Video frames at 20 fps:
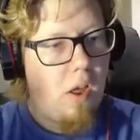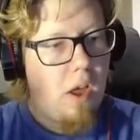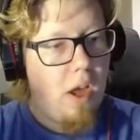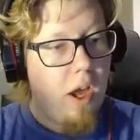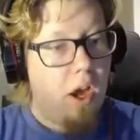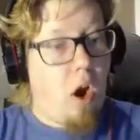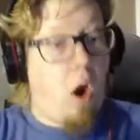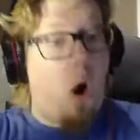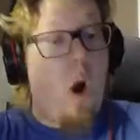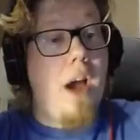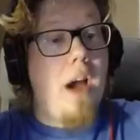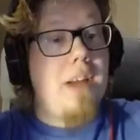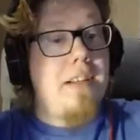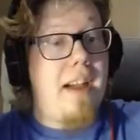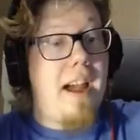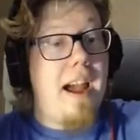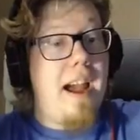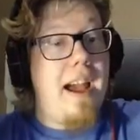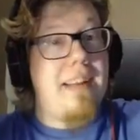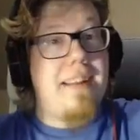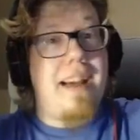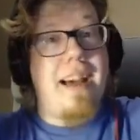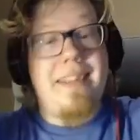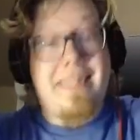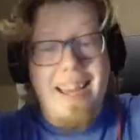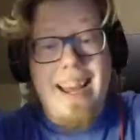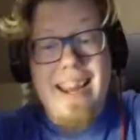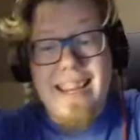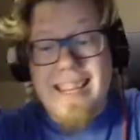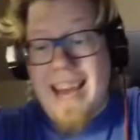Oh, I did! I
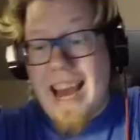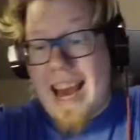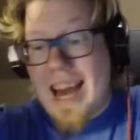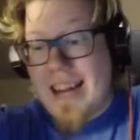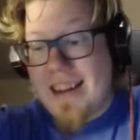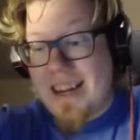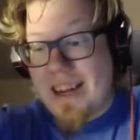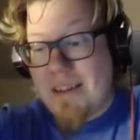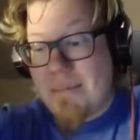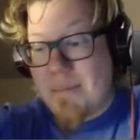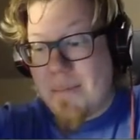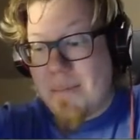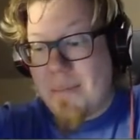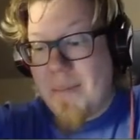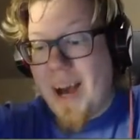did get him!